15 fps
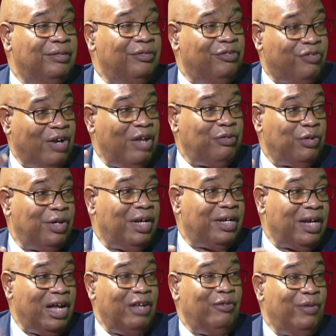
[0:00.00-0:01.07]
drives on
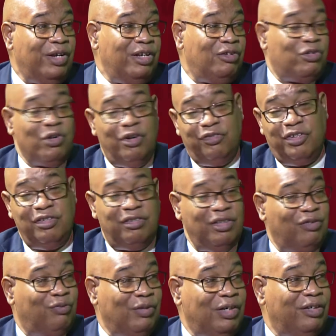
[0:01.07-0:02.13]
that highway and he turns into
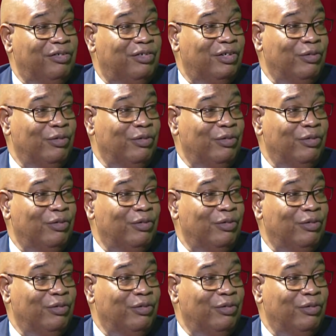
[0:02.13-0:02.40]
his village,